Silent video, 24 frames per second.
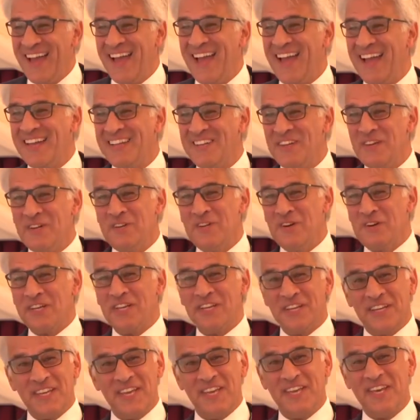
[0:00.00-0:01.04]
And you look
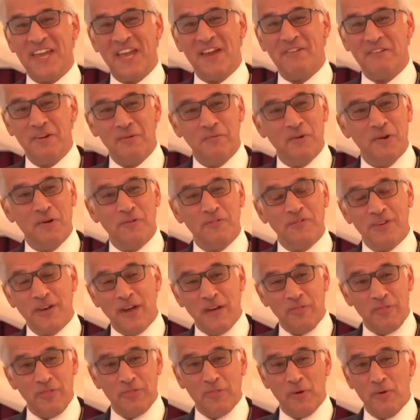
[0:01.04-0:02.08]
at Canary Wharf, and I
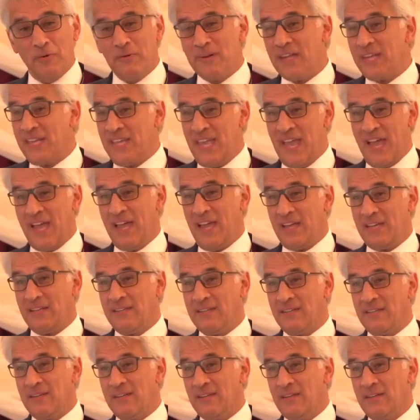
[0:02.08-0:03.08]
thought again,